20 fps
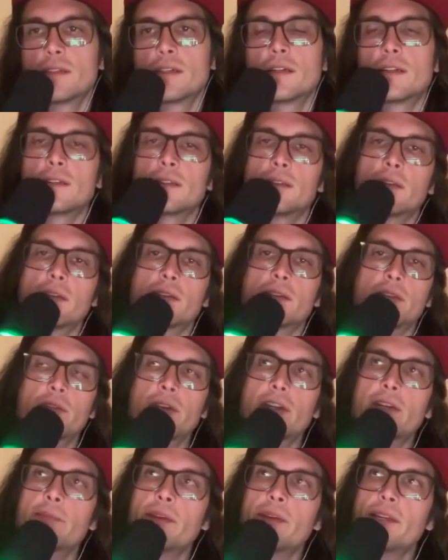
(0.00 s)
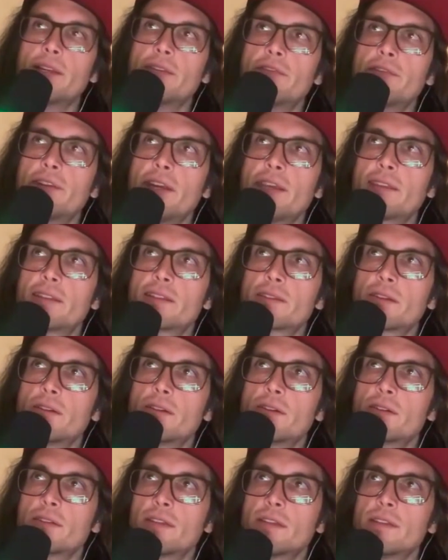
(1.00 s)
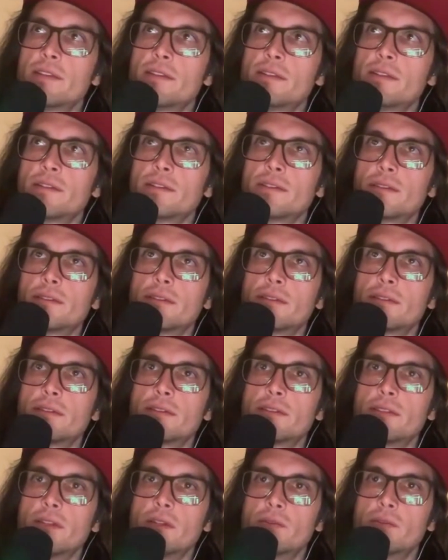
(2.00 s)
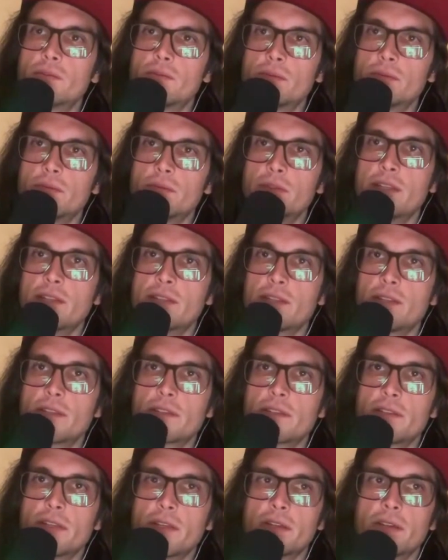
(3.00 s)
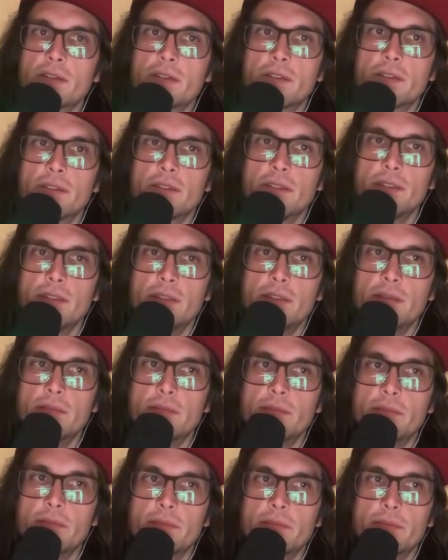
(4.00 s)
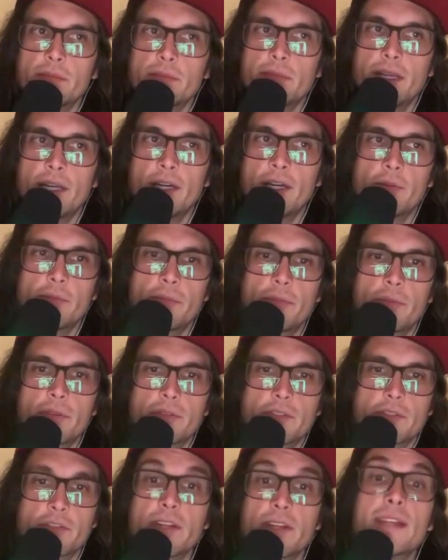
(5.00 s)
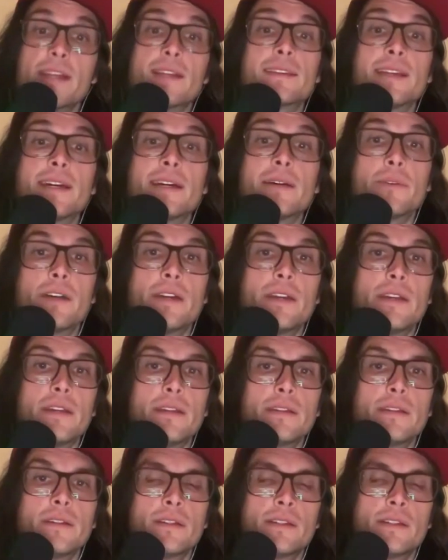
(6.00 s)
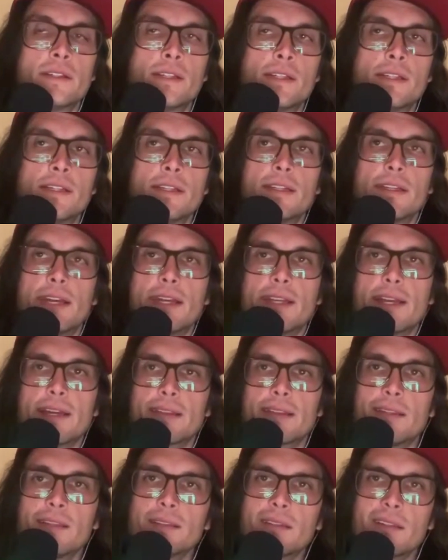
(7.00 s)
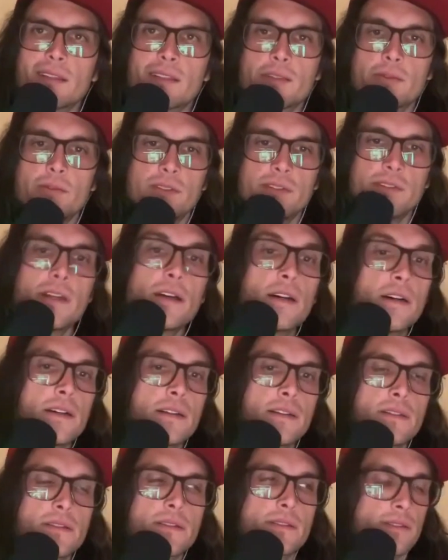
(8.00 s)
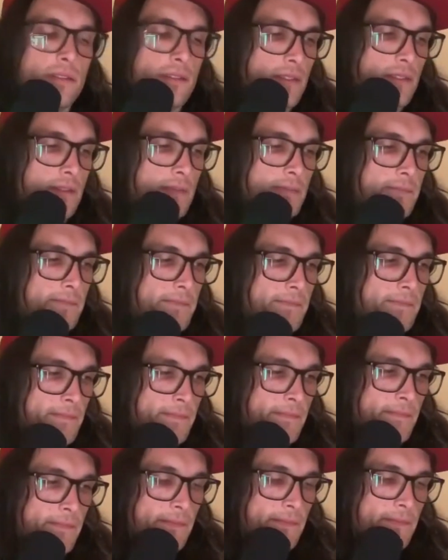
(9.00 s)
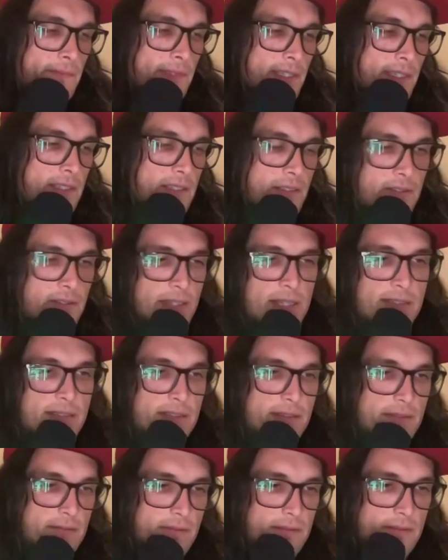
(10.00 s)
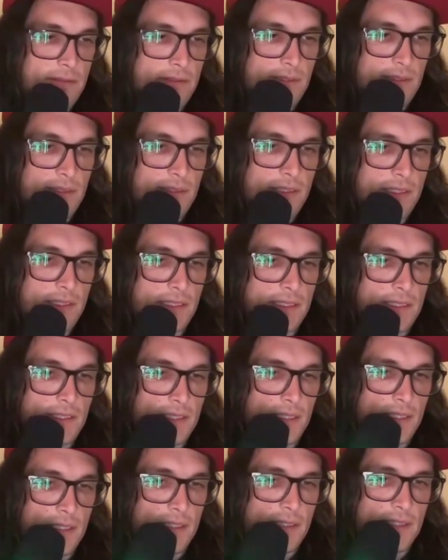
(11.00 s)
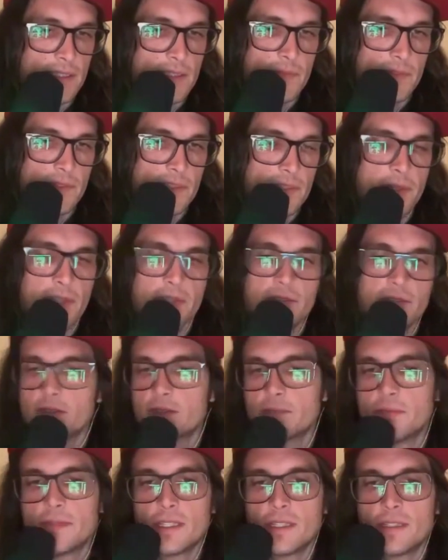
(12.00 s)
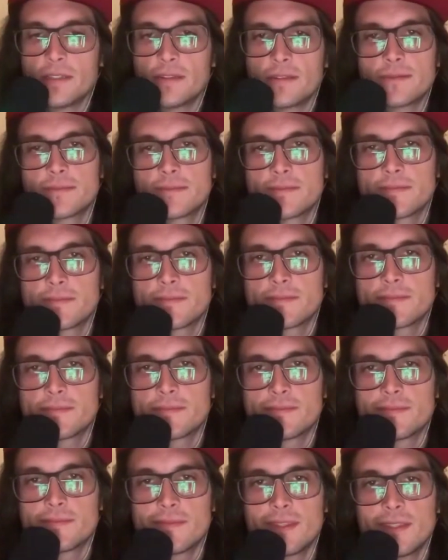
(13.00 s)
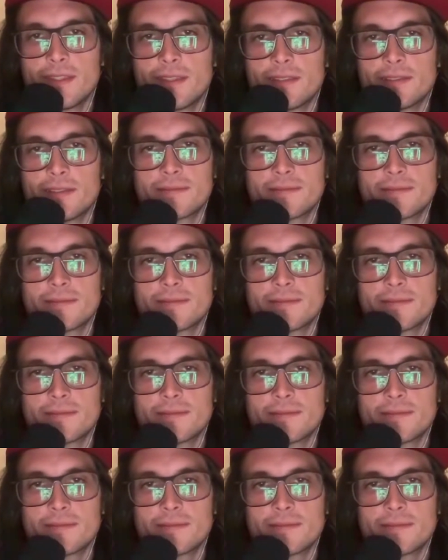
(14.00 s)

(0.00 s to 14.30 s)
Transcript: there's a great many faith songs that don't necessarily help portray it that way. And I think this one does. And so that's been special to me. Yeah.